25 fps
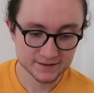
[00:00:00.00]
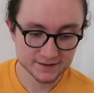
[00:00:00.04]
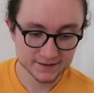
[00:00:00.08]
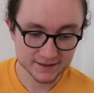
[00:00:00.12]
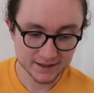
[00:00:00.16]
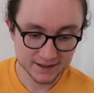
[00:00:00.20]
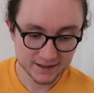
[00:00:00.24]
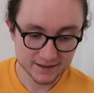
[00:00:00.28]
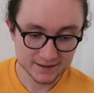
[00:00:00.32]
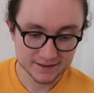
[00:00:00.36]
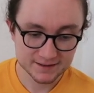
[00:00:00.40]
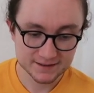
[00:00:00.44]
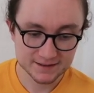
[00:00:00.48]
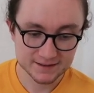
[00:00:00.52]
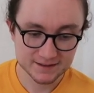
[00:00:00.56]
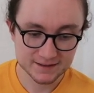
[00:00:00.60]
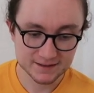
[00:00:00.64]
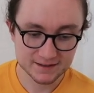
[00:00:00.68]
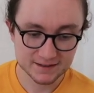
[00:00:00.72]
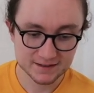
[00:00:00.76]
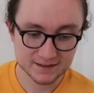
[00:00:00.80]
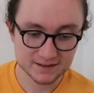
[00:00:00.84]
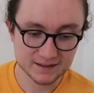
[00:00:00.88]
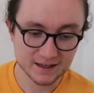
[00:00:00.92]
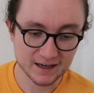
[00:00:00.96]
This,
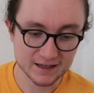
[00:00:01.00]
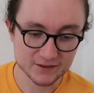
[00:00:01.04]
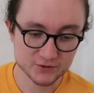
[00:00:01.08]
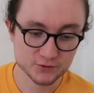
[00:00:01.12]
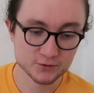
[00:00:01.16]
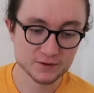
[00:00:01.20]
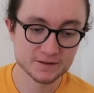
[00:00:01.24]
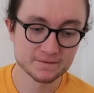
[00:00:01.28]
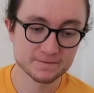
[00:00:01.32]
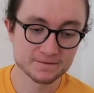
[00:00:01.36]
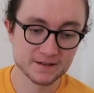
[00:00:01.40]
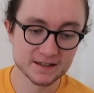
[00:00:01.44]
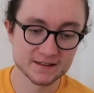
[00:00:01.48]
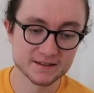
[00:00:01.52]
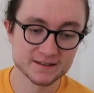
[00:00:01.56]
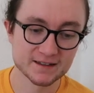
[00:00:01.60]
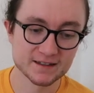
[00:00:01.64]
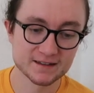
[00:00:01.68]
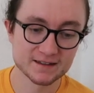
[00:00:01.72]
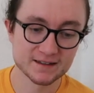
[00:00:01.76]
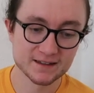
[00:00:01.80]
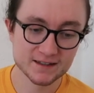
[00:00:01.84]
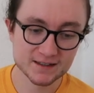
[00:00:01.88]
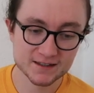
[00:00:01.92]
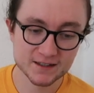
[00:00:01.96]
I actually fixed
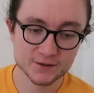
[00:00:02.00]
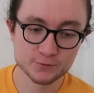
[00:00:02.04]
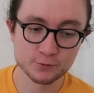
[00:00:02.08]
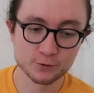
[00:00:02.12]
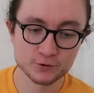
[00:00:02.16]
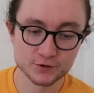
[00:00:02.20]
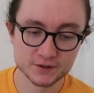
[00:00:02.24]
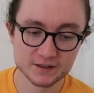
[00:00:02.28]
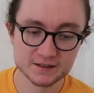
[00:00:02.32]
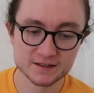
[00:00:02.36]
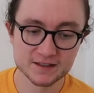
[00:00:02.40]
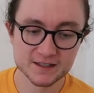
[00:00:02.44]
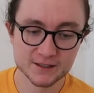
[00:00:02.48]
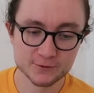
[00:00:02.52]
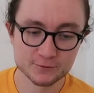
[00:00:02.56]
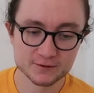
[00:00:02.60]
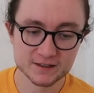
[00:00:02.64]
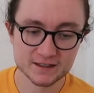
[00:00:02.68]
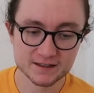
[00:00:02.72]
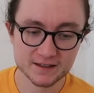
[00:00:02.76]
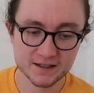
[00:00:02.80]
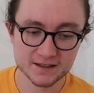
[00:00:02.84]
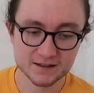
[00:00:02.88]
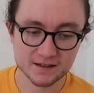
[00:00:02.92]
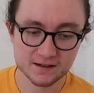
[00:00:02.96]
it. This is what you could see with
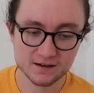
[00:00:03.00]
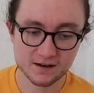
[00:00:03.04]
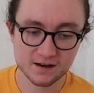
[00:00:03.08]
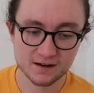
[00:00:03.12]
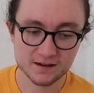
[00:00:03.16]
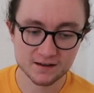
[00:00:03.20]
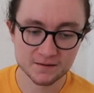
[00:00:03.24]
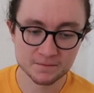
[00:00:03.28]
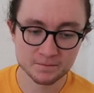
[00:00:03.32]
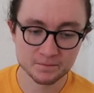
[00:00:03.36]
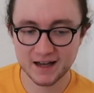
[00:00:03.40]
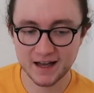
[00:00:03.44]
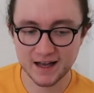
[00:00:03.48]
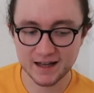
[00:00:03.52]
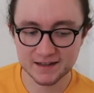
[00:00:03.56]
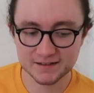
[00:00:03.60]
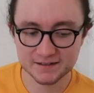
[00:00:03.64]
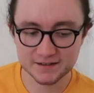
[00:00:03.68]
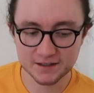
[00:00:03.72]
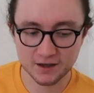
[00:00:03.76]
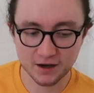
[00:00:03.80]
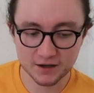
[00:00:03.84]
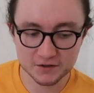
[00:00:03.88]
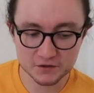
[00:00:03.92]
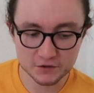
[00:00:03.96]
the naked eye.
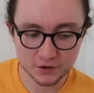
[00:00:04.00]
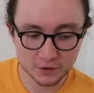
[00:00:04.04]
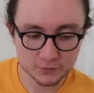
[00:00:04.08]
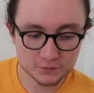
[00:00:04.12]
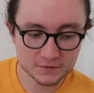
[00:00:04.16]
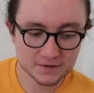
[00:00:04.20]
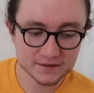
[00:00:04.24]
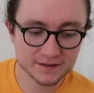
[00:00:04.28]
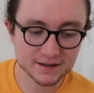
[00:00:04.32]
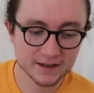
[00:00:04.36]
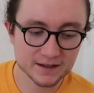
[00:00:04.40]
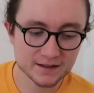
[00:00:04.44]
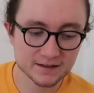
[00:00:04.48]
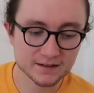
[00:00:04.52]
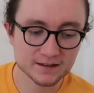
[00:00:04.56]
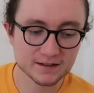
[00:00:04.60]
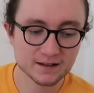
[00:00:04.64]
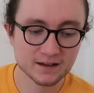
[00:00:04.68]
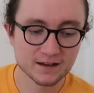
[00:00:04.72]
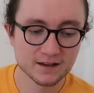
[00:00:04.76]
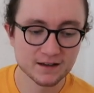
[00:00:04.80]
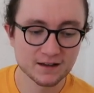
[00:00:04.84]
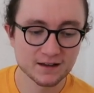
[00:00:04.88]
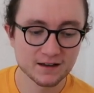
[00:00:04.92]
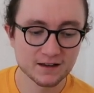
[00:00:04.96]
And I don't
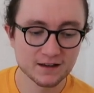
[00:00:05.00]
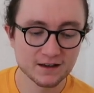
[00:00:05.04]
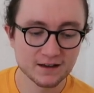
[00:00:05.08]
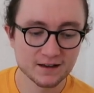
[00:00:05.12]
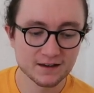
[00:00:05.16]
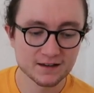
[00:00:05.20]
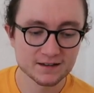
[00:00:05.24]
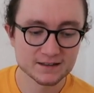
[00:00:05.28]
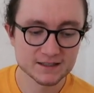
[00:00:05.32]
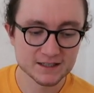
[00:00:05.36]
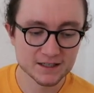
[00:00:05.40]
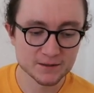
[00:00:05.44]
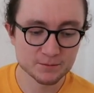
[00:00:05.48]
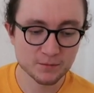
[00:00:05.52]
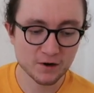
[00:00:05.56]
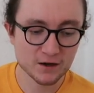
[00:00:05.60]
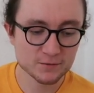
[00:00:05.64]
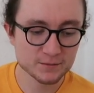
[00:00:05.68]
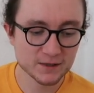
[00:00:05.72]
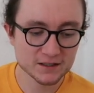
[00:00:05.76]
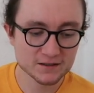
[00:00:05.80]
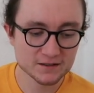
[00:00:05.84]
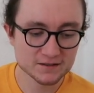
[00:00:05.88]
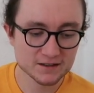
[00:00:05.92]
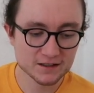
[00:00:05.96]
think, see, in my
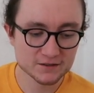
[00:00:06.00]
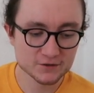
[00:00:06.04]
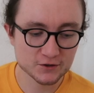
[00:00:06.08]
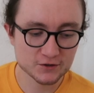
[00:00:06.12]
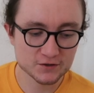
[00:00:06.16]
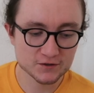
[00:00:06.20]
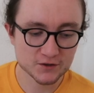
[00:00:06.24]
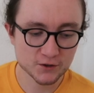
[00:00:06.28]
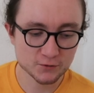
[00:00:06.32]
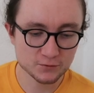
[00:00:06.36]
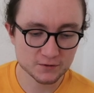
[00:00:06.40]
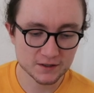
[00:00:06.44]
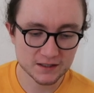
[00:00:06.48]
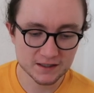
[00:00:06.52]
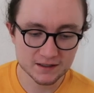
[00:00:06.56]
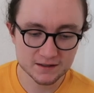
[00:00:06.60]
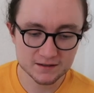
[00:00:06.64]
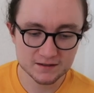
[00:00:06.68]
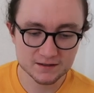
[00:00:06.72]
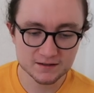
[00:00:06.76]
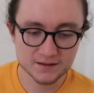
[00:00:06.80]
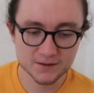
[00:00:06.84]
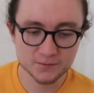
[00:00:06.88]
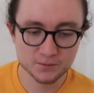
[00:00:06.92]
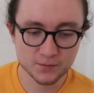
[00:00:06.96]
opinion, there's just no
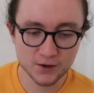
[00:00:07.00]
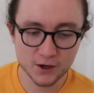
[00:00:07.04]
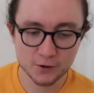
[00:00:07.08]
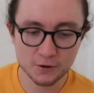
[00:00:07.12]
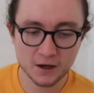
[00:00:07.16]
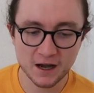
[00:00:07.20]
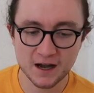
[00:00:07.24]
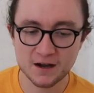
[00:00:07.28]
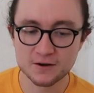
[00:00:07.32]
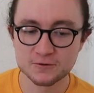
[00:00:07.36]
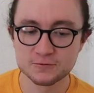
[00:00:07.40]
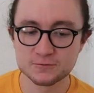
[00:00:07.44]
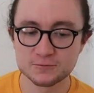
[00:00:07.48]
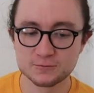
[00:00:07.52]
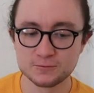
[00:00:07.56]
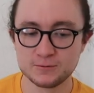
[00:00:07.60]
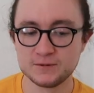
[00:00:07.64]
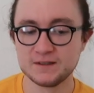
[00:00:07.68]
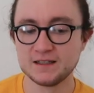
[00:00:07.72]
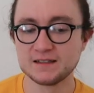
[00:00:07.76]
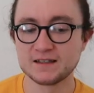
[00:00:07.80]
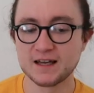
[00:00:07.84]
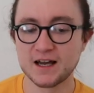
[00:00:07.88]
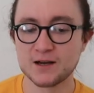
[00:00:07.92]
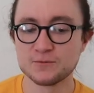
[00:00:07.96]
need to blow it out
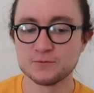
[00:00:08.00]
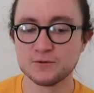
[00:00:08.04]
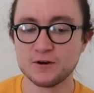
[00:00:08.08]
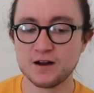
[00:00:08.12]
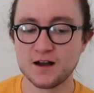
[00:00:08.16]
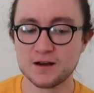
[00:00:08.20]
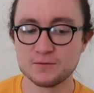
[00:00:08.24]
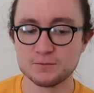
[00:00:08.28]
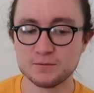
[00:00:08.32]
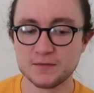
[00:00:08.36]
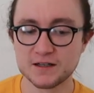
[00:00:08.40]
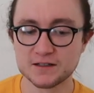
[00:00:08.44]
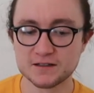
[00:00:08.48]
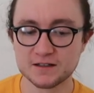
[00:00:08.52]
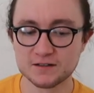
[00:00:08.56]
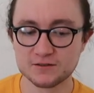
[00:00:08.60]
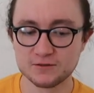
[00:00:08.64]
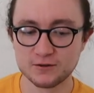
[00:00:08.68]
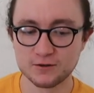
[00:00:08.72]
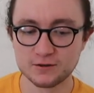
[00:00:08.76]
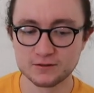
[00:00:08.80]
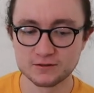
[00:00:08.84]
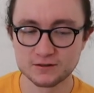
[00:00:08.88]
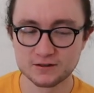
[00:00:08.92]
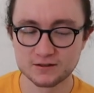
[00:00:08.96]
with the camera and make it
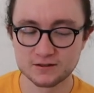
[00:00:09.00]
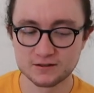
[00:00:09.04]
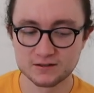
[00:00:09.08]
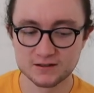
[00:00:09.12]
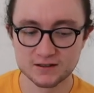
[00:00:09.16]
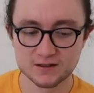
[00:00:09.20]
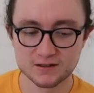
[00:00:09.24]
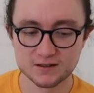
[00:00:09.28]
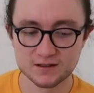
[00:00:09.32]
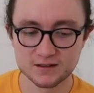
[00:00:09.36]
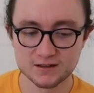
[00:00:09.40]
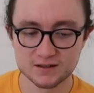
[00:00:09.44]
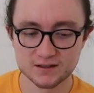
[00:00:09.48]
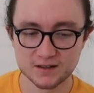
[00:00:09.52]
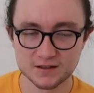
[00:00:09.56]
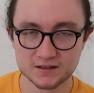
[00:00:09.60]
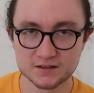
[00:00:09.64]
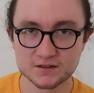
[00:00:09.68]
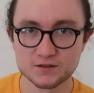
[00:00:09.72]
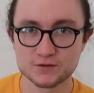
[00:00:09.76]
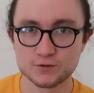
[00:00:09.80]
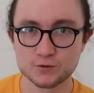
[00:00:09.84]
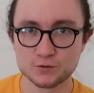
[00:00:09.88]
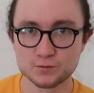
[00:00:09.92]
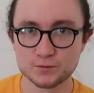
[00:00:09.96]
look like
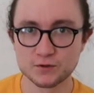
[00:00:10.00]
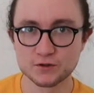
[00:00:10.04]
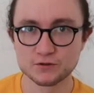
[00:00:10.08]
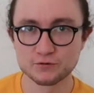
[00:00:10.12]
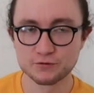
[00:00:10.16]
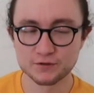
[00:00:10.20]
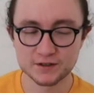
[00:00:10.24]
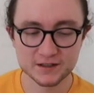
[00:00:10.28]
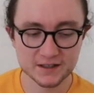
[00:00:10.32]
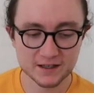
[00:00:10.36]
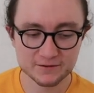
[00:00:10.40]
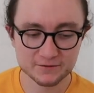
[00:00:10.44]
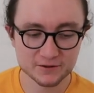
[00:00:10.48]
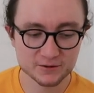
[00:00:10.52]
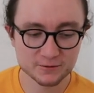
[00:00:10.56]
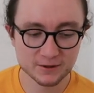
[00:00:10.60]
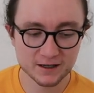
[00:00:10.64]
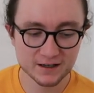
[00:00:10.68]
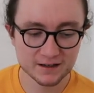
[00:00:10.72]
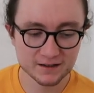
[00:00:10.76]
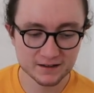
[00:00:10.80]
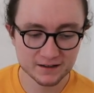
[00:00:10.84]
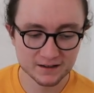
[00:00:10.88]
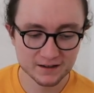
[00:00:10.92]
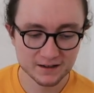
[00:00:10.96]
super green
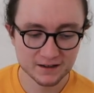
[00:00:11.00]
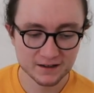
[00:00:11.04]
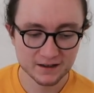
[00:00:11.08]
everywhere.